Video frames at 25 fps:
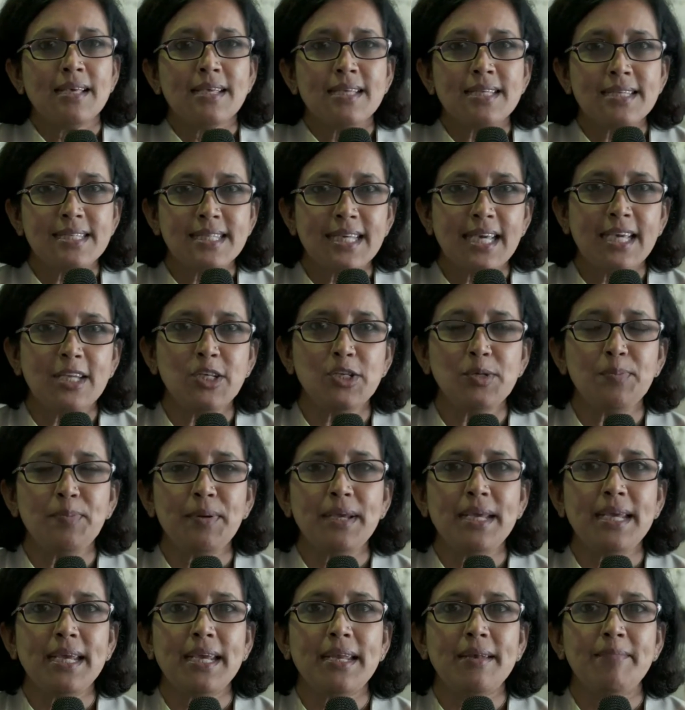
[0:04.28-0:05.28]

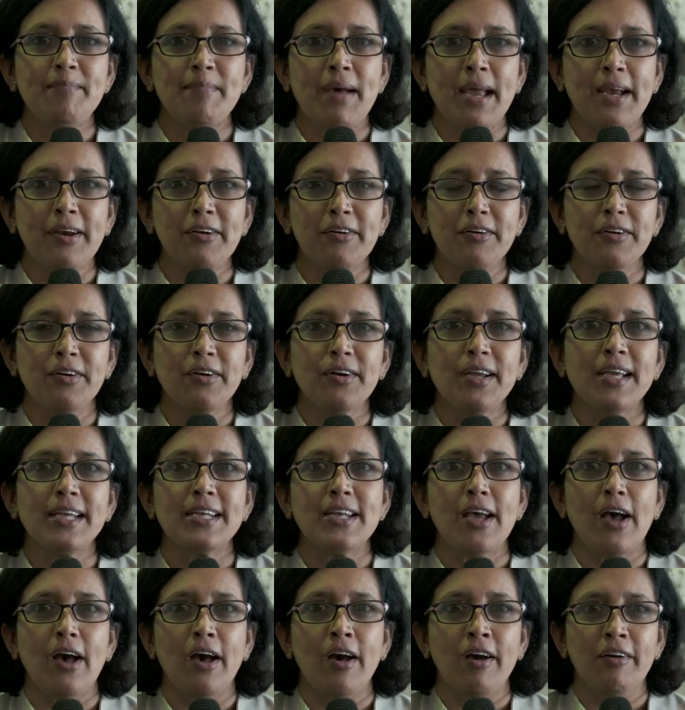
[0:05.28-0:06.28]
CHP in microgrid
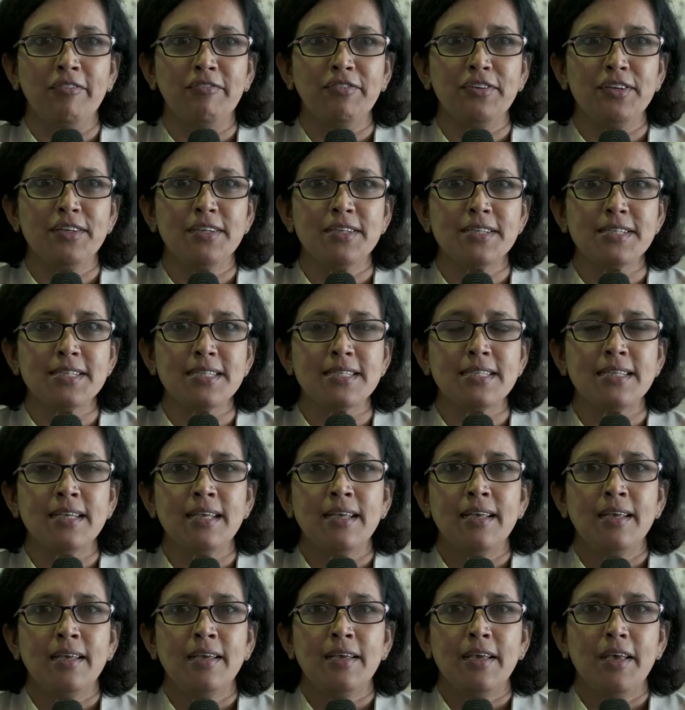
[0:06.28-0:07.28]
offers
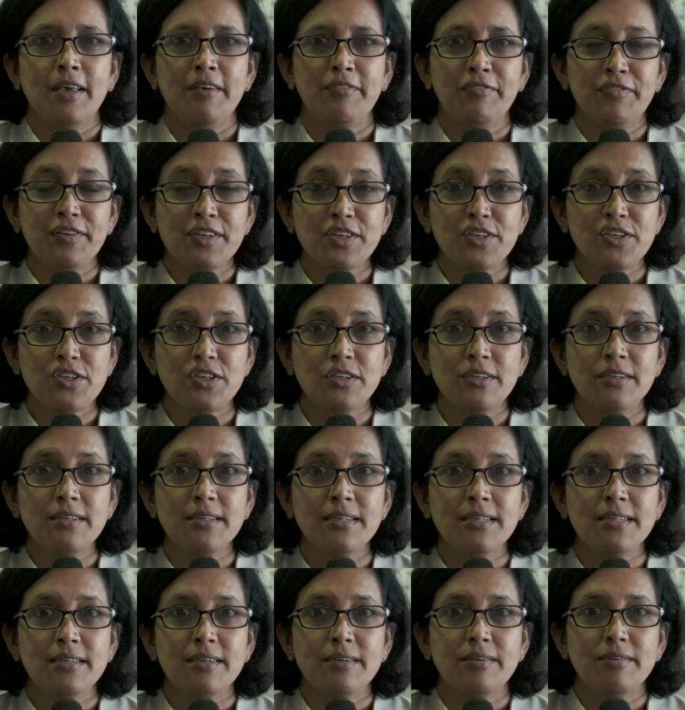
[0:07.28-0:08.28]

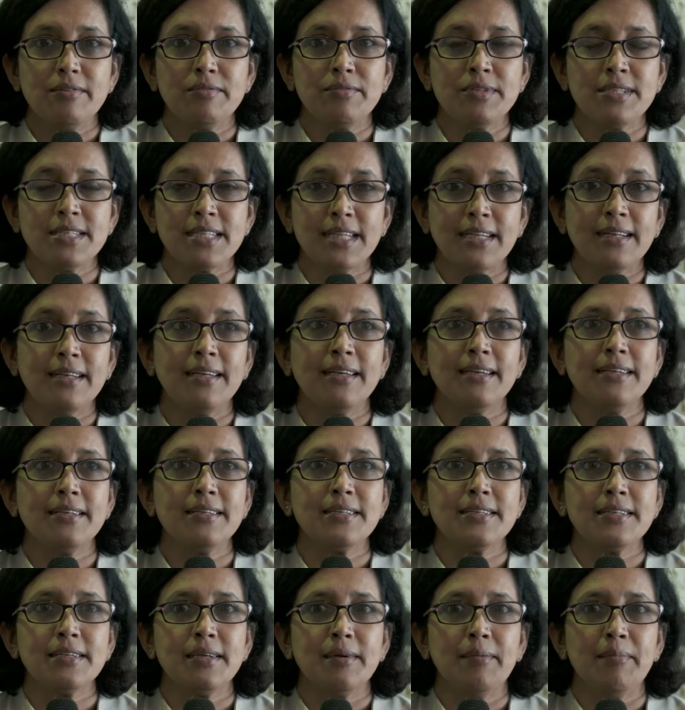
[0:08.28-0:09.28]
efficient,
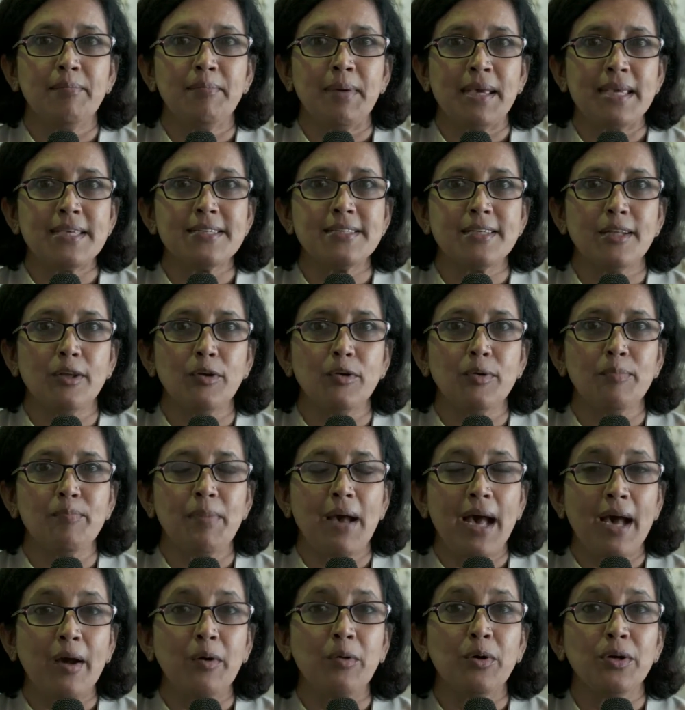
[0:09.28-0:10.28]
resilient baseload
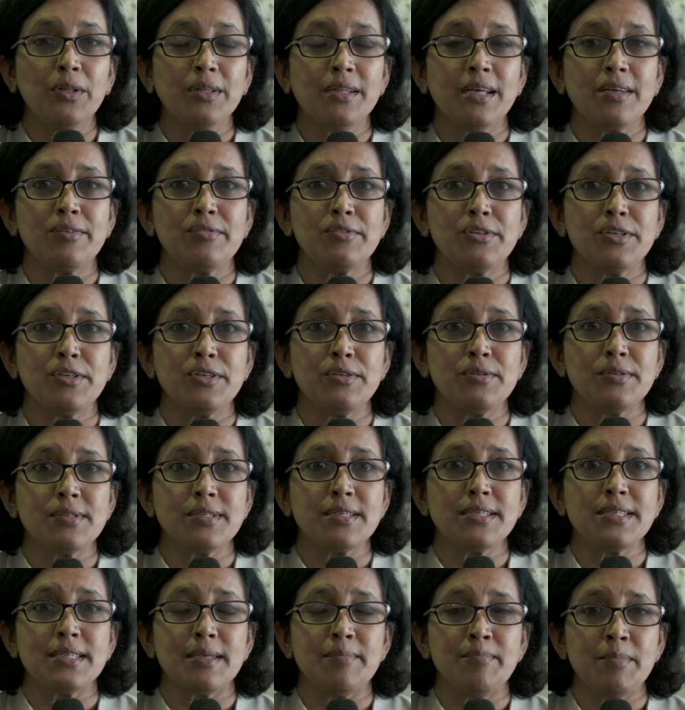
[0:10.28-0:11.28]
power that
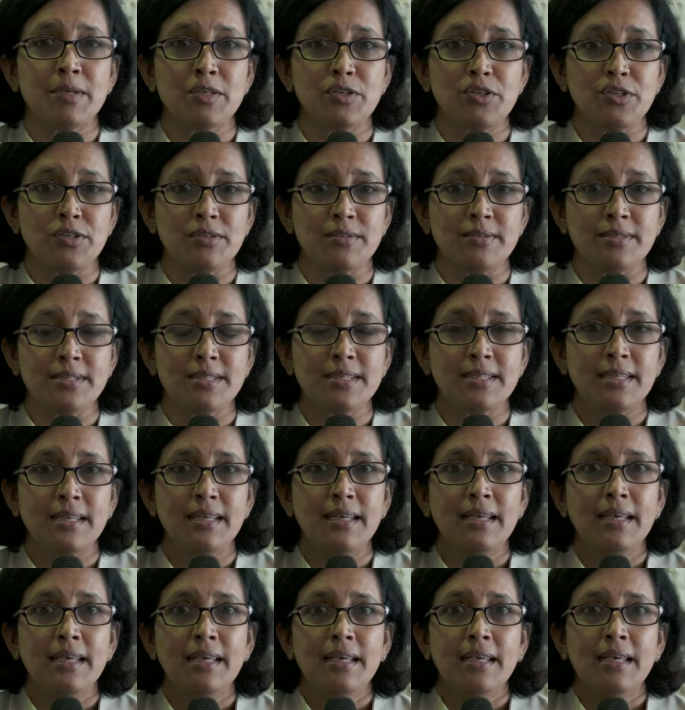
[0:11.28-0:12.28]
reduces emissions.
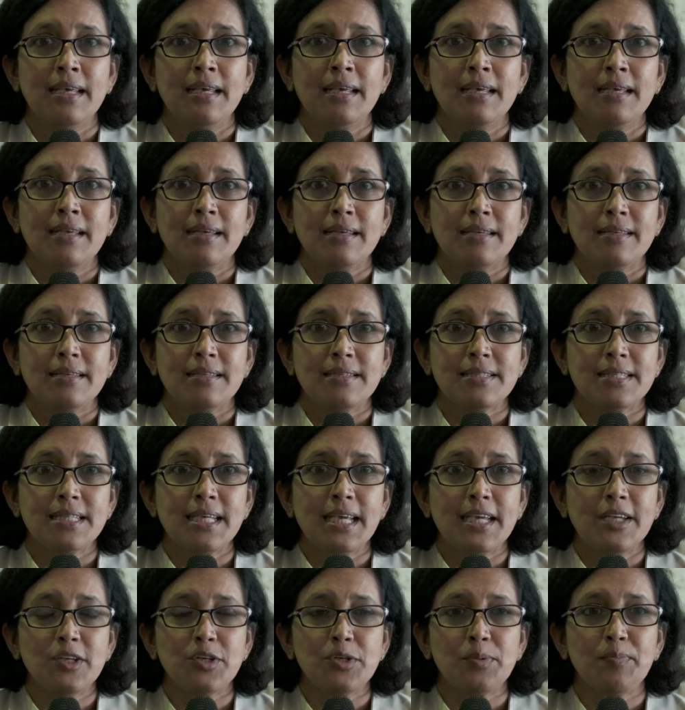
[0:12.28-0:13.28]

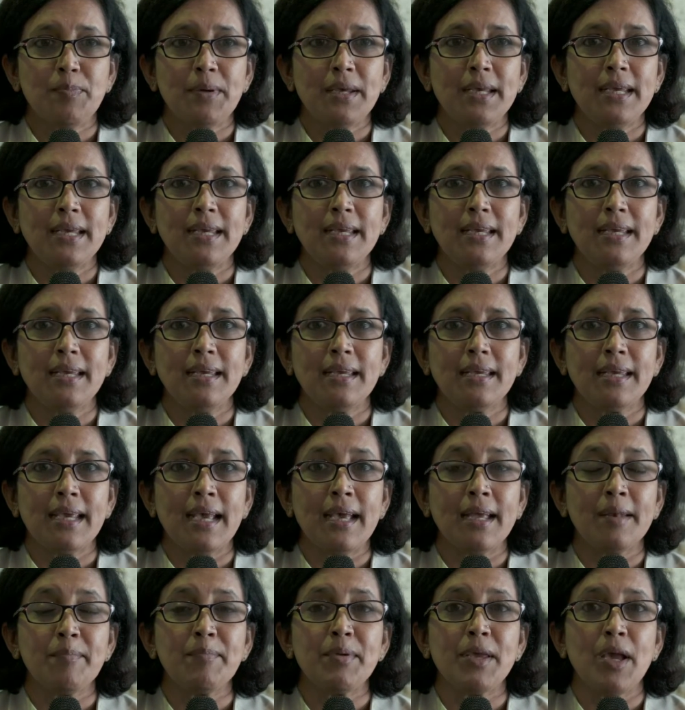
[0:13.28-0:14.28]
CHP
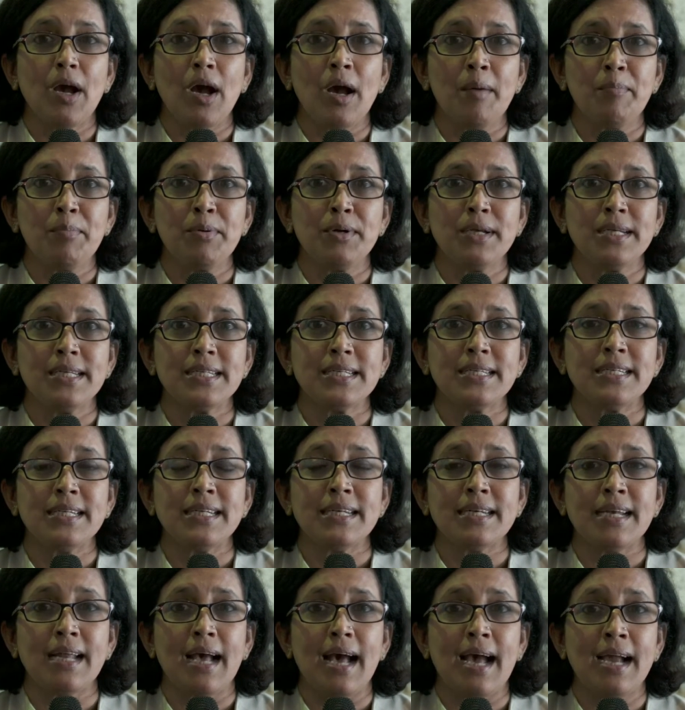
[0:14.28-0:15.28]
can be operated
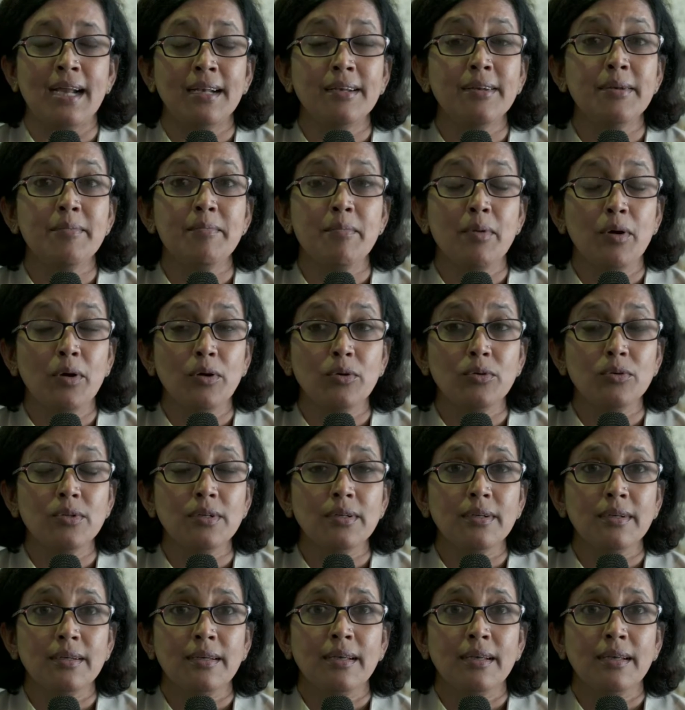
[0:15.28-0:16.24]
in island mode,